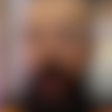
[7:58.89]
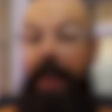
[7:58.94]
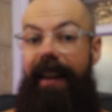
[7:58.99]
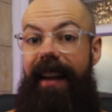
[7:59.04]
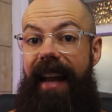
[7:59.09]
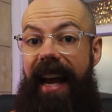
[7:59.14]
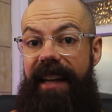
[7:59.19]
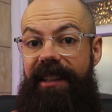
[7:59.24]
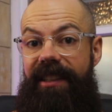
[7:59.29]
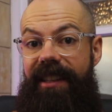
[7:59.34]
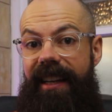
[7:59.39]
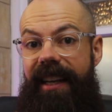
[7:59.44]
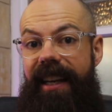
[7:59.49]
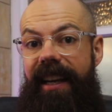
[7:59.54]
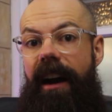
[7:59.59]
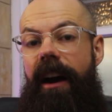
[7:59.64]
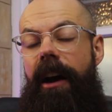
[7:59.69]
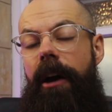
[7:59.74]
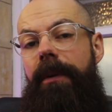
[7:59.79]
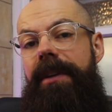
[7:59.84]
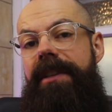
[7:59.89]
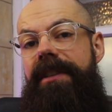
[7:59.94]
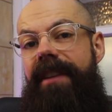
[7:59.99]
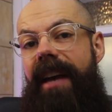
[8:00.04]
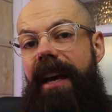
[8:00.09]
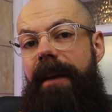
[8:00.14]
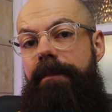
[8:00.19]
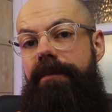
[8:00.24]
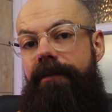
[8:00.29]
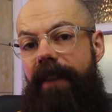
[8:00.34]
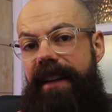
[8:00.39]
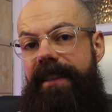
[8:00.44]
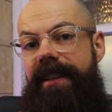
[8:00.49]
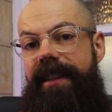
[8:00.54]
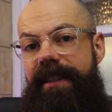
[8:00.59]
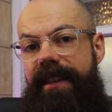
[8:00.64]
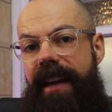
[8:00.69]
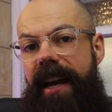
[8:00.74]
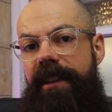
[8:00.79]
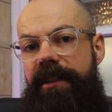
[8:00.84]
Lastly, I would say
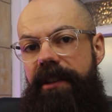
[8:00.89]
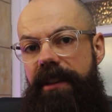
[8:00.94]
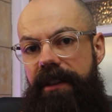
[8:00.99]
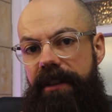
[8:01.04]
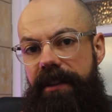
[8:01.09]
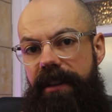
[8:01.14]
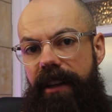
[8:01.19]
presentation